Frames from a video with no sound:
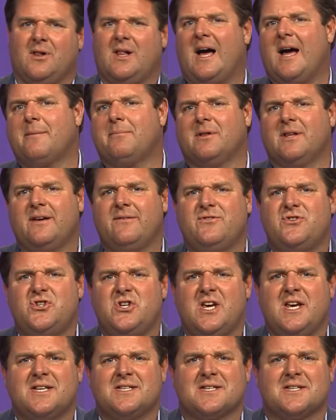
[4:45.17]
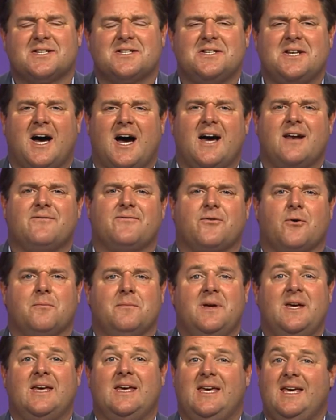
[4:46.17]
I believe Jesus died for
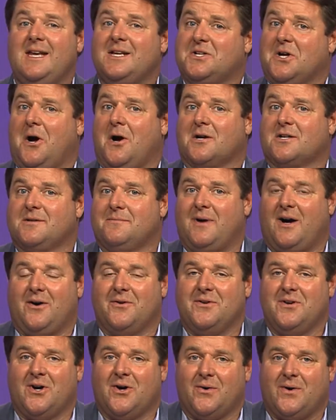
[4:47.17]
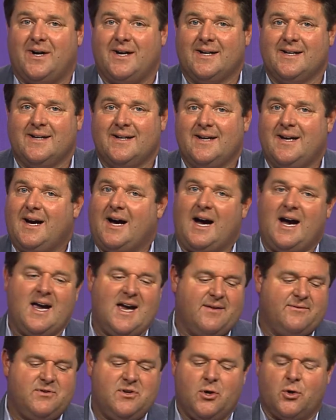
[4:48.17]
me. He talked about Noah. I
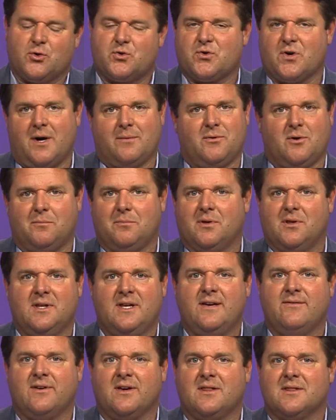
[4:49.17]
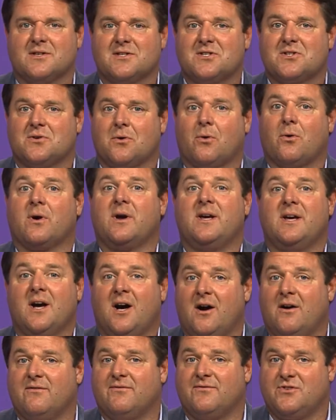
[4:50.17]
have no trouble believing the story
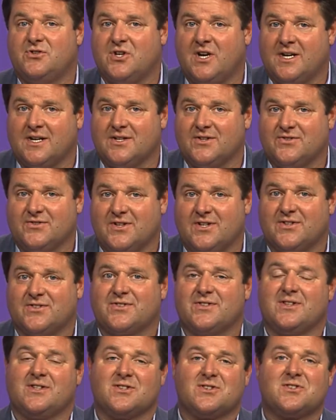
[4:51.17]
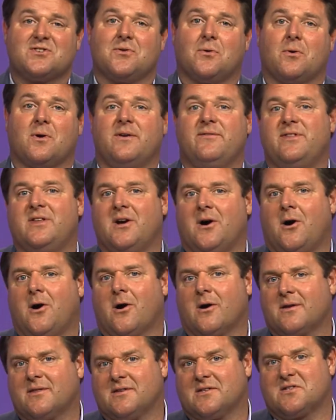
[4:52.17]
of Genesis, the story of the
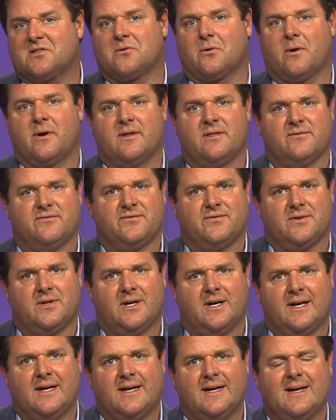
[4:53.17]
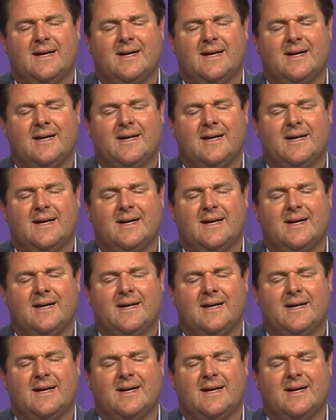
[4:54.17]
ark, the story of the flood.